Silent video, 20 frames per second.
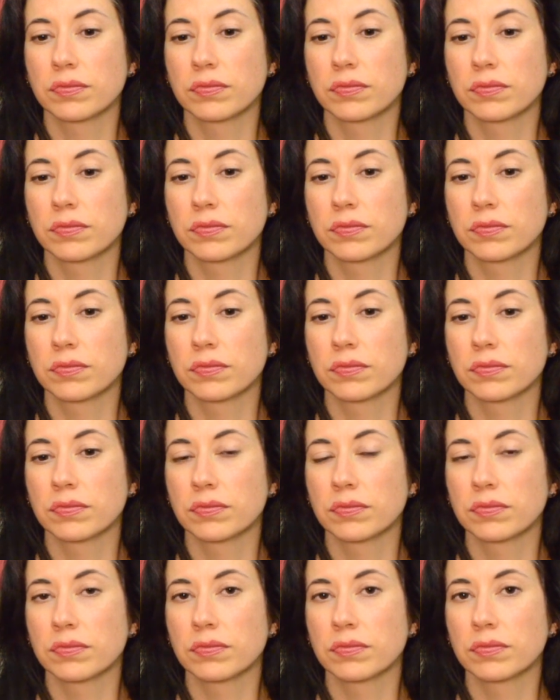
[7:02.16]

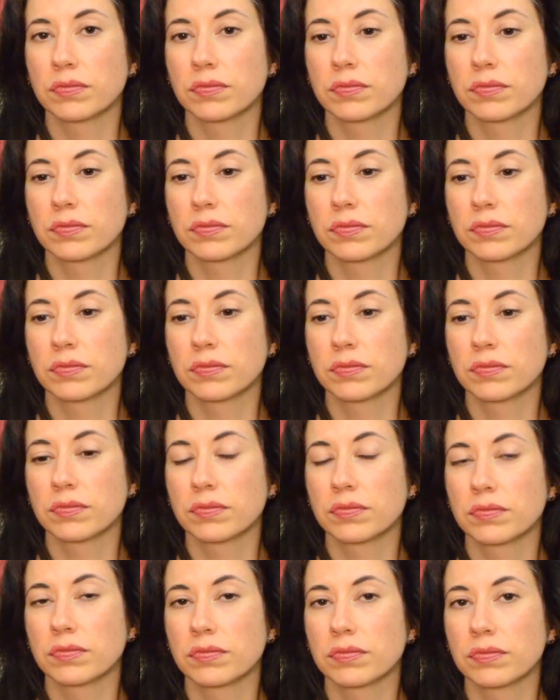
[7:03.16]

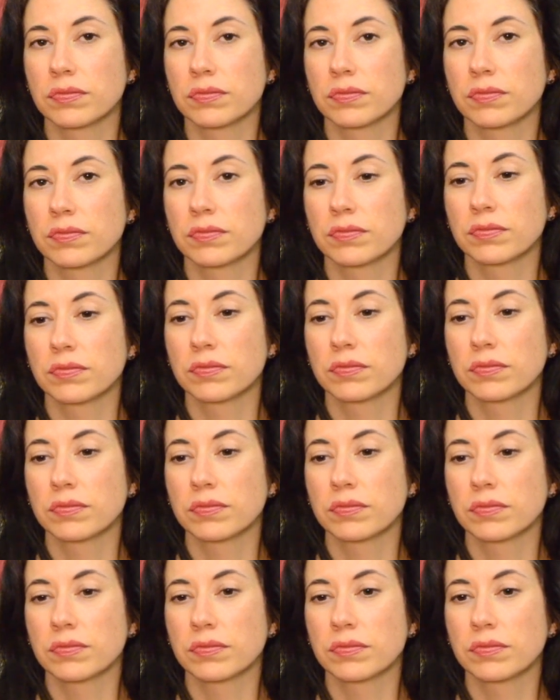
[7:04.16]

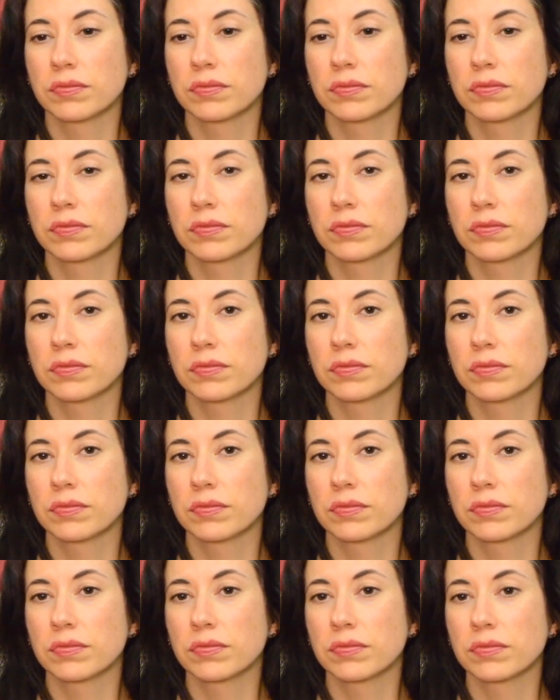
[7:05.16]

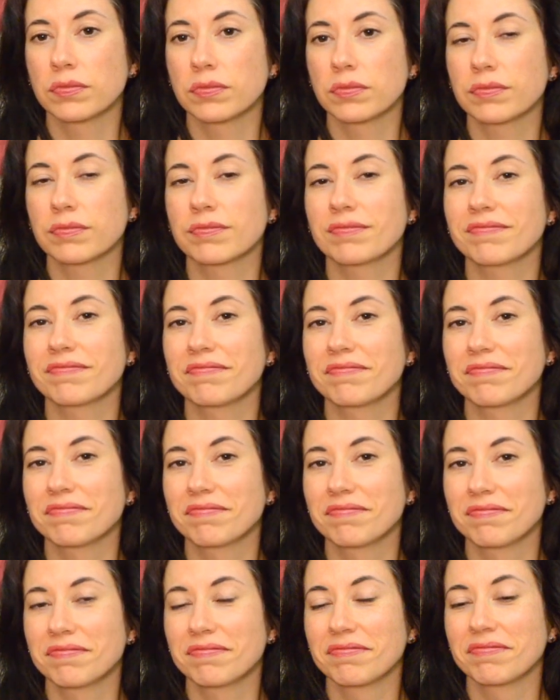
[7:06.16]
[no speech]